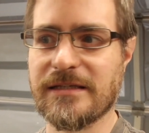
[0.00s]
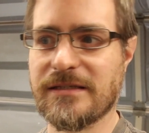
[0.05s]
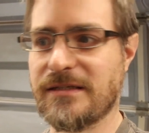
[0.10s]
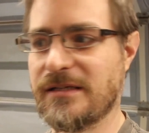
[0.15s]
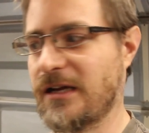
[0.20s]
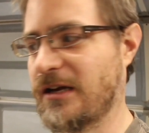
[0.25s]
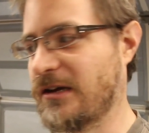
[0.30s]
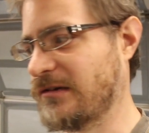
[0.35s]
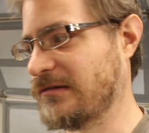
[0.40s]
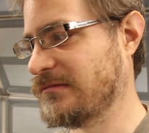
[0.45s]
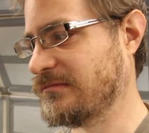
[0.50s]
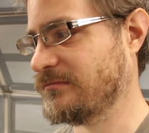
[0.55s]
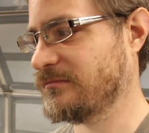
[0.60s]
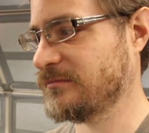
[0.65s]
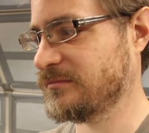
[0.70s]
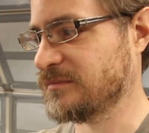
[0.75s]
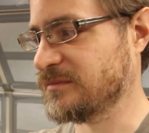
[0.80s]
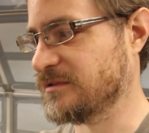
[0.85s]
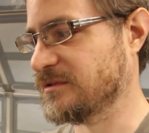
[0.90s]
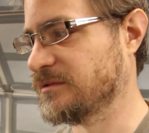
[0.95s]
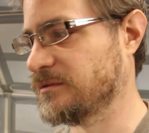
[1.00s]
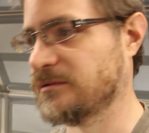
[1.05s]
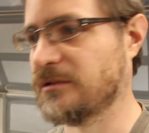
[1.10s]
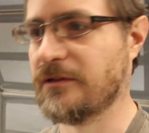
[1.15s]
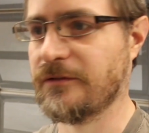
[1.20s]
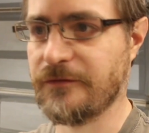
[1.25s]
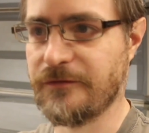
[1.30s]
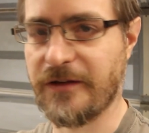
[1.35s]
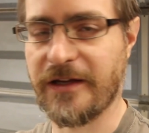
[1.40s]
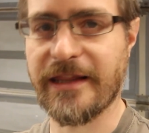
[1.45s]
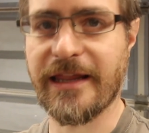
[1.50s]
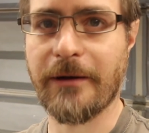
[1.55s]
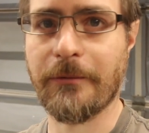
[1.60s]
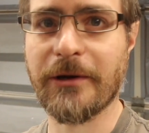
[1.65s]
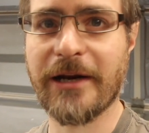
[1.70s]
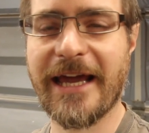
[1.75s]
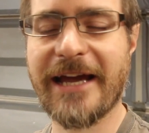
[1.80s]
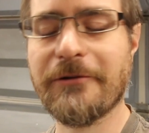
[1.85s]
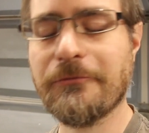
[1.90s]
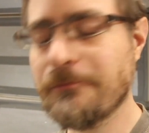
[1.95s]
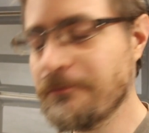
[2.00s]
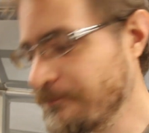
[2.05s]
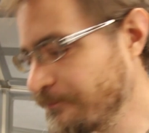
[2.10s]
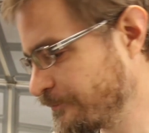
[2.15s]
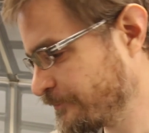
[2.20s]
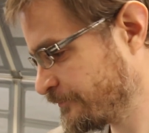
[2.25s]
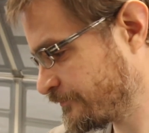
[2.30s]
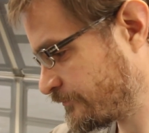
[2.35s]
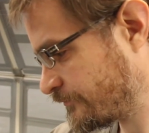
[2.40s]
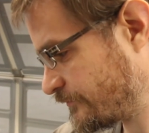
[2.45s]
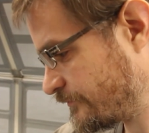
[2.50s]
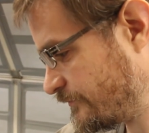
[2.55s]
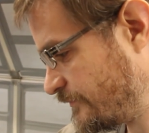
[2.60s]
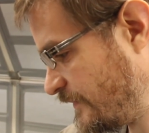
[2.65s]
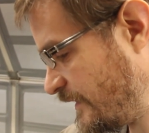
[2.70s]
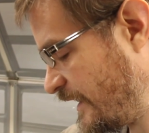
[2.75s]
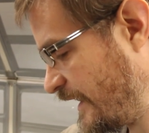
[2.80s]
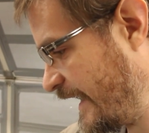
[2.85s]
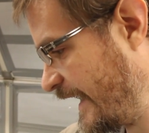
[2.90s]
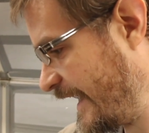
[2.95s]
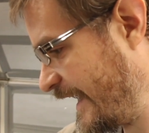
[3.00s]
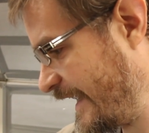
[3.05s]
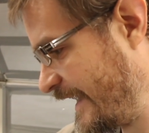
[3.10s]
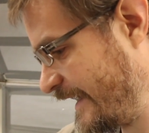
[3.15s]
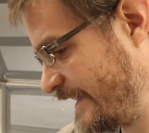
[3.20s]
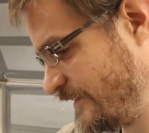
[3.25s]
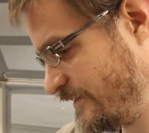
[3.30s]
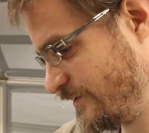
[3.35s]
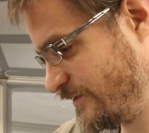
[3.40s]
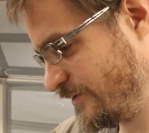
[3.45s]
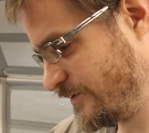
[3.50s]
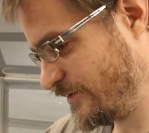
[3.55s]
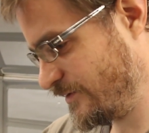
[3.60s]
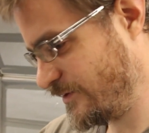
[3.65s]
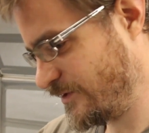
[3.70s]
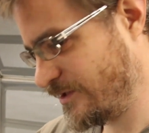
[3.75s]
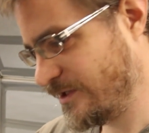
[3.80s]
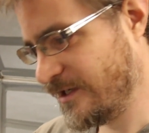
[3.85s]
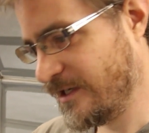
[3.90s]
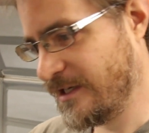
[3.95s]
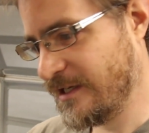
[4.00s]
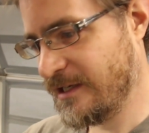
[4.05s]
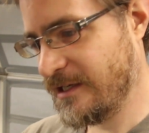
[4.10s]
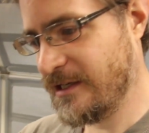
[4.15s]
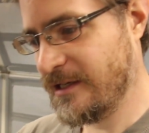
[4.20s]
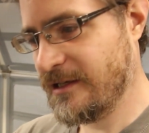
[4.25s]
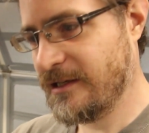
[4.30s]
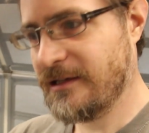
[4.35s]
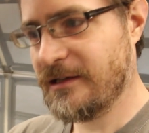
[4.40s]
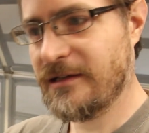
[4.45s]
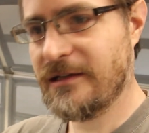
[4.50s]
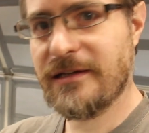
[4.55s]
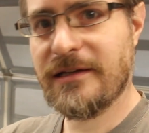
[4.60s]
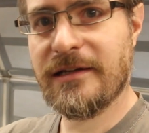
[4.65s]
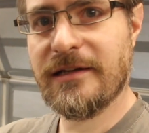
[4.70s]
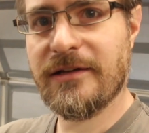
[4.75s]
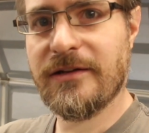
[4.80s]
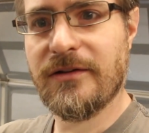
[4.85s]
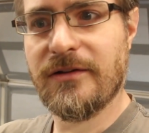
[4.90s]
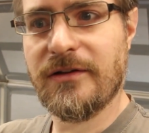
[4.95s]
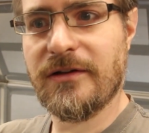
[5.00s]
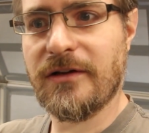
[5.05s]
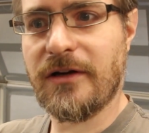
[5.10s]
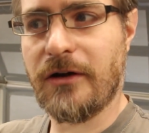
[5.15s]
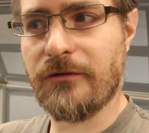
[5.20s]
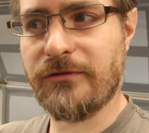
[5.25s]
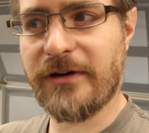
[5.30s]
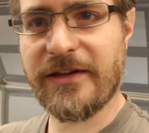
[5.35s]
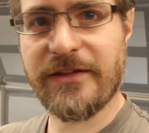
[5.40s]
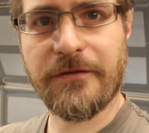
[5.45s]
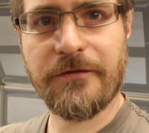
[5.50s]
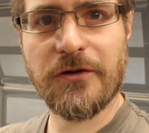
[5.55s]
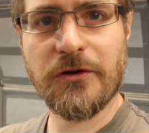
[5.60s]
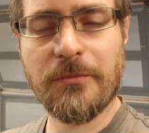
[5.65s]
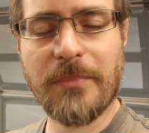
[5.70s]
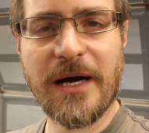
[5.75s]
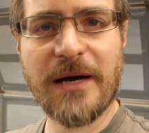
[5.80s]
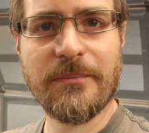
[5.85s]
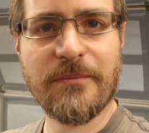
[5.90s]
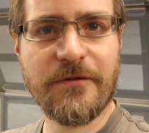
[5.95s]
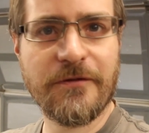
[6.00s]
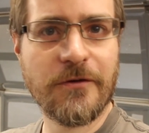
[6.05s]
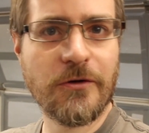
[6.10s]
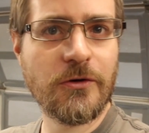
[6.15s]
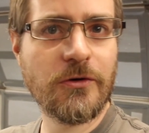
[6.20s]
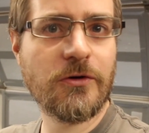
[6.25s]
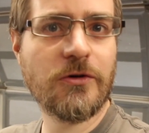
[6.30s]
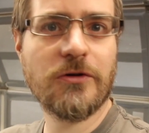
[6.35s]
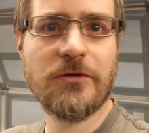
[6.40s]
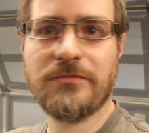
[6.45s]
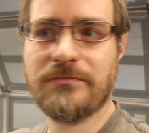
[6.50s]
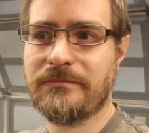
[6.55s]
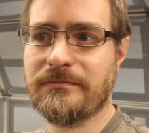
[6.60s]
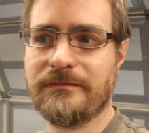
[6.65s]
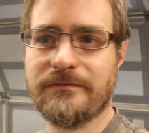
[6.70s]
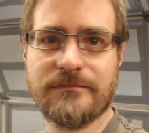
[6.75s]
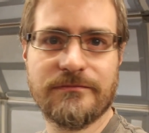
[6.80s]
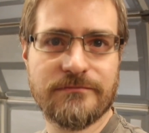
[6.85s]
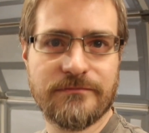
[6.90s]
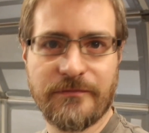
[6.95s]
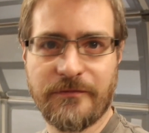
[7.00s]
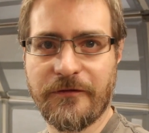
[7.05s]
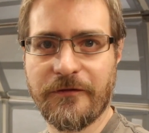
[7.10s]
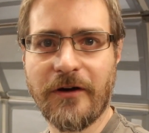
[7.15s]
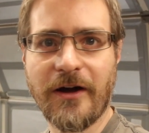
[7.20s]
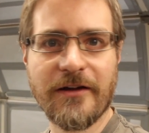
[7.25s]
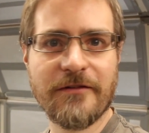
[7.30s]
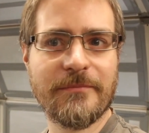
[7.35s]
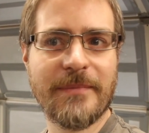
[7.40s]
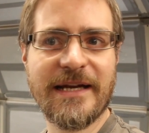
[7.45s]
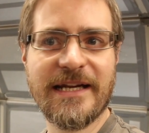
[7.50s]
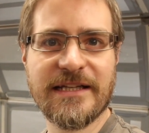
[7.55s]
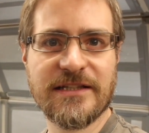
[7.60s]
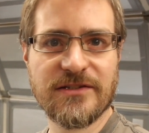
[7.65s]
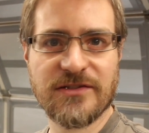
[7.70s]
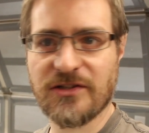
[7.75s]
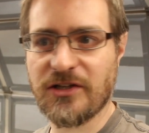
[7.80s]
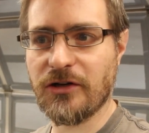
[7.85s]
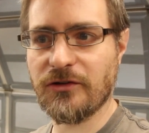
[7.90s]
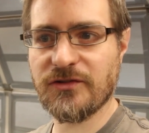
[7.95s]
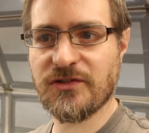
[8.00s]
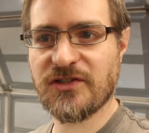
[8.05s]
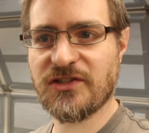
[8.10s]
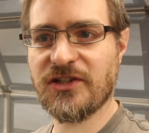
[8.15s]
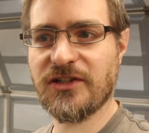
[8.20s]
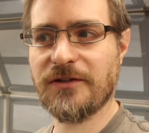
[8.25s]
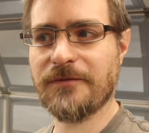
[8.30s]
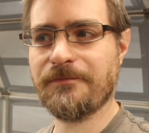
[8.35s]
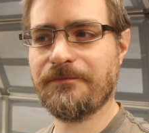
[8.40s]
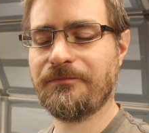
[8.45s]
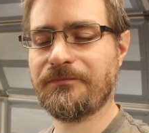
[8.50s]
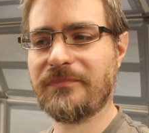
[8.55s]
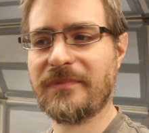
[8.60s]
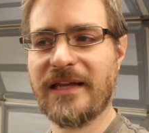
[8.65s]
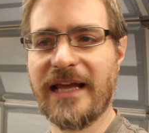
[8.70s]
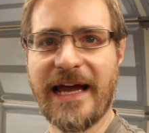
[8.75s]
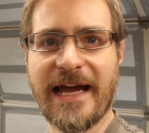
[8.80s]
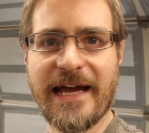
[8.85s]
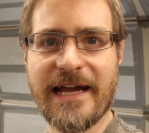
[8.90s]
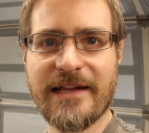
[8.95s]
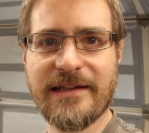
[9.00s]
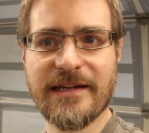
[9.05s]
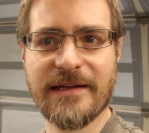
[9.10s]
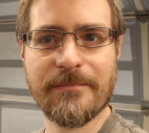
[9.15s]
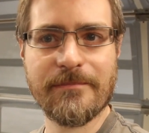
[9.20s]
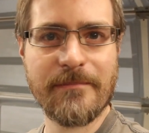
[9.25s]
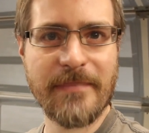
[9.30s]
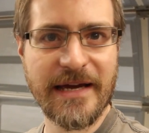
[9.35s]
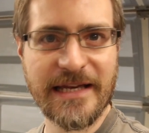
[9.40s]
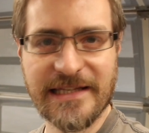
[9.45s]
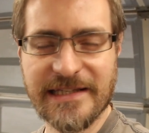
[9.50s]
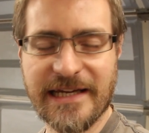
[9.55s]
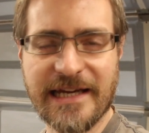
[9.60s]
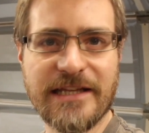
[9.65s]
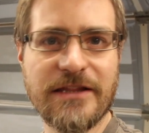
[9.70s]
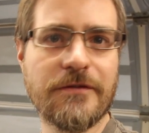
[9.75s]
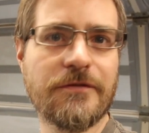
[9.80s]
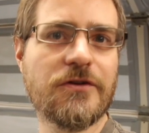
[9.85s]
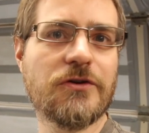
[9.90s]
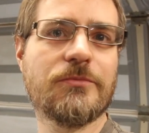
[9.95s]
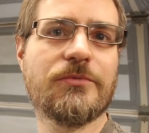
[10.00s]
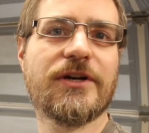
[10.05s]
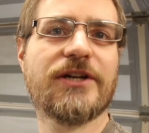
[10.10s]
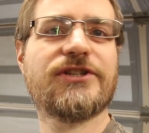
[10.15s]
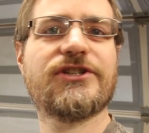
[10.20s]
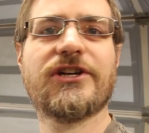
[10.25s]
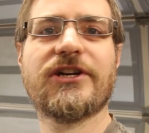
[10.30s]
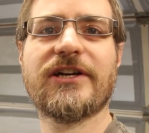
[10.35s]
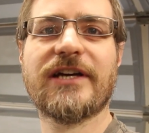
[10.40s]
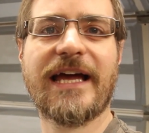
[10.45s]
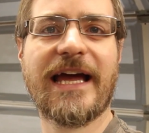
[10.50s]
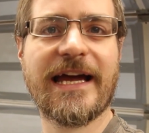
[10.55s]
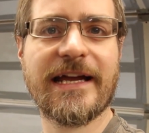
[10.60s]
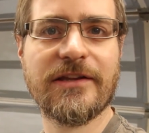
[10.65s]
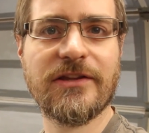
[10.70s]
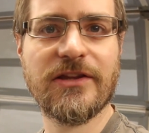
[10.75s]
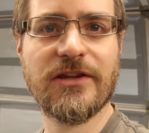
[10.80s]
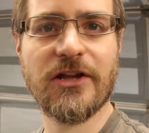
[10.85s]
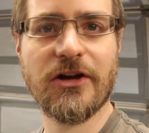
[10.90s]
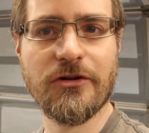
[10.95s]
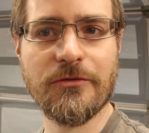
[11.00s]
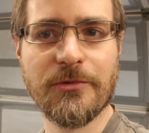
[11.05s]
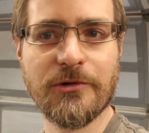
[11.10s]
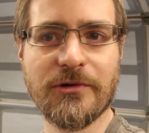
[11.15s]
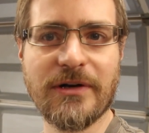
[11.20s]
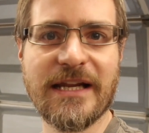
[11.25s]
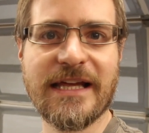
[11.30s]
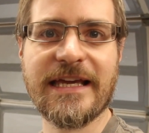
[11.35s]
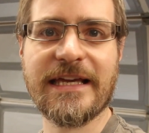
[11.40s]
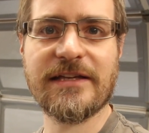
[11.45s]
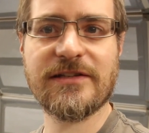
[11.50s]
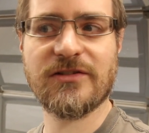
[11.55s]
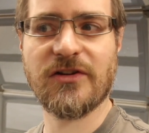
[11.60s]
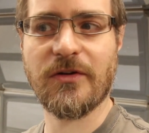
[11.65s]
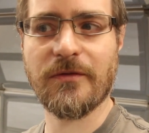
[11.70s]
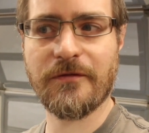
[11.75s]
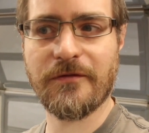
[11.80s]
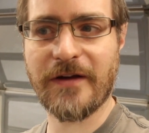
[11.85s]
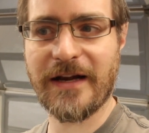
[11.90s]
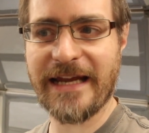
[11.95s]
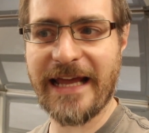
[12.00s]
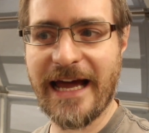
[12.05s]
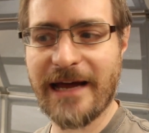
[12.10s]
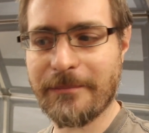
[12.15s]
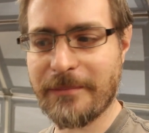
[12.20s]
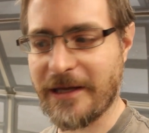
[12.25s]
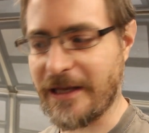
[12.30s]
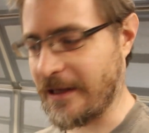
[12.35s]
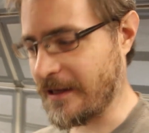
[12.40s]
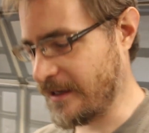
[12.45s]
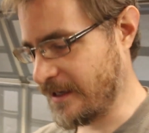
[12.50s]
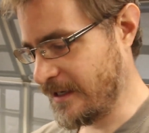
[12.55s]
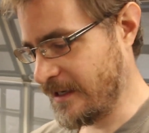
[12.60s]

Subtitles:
So I'll figure that one out. And I've run the fuel pump for 5 minutes constant, and it maintained the fuel pressure and no more leaks, so I'm fairly happy.